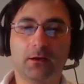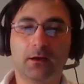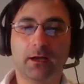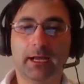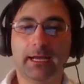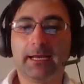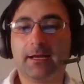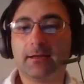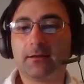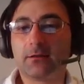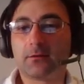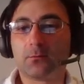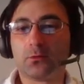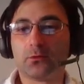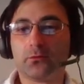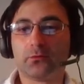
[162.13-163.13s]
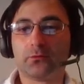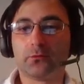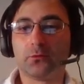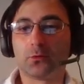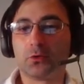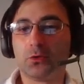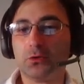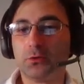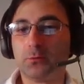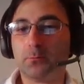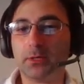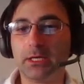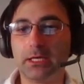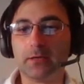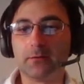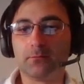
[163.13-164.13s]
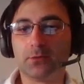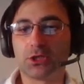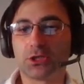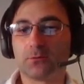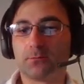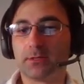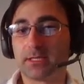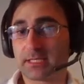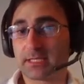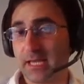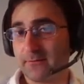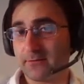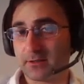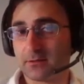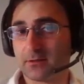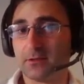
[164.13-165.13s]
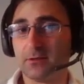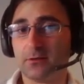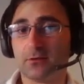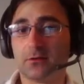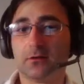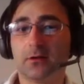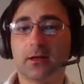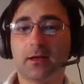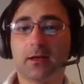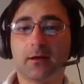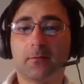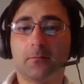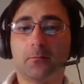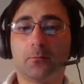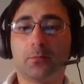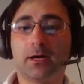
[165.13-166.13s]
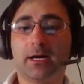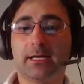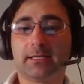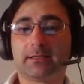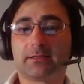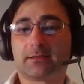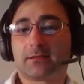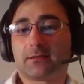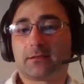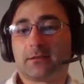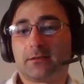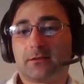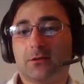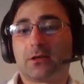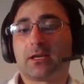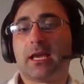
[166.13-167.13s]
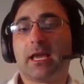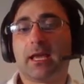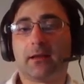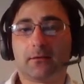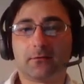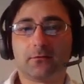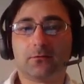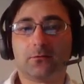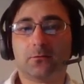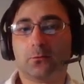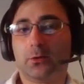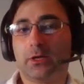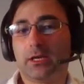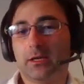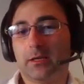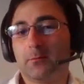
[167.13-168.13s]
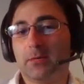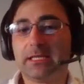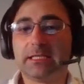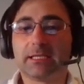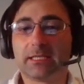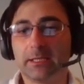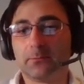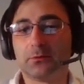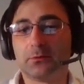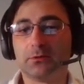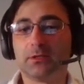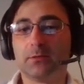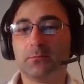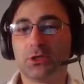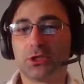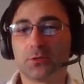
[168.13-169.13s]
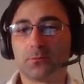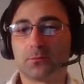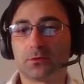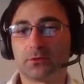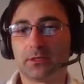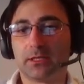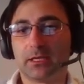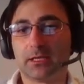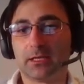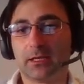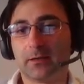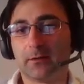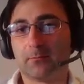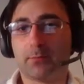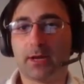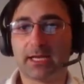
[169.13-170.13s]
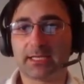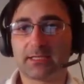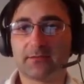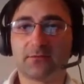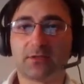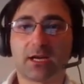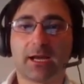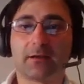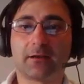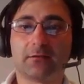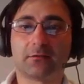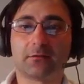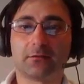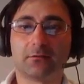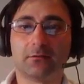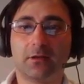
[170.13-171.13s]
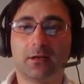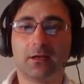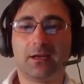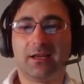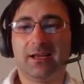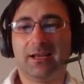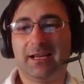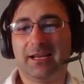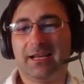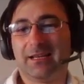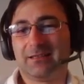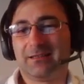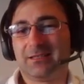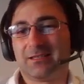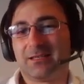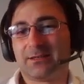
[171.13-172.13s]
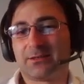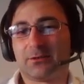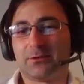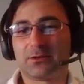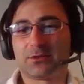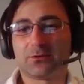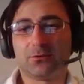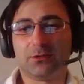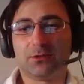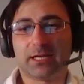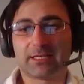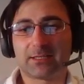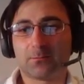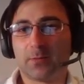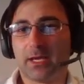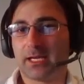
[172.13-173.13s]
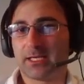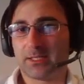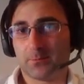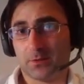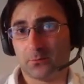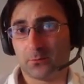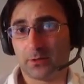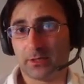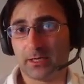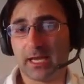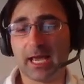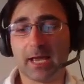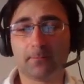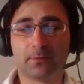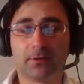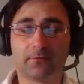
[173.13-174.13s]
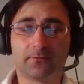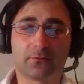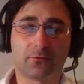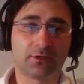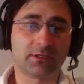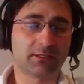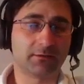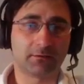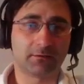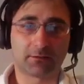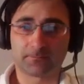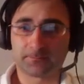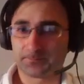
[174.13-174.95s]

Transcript: Another move could be bishop e7 here, but okay, we immediately put the bishop on the passive diagonal, and this is also doesn't make me very happy. For instance,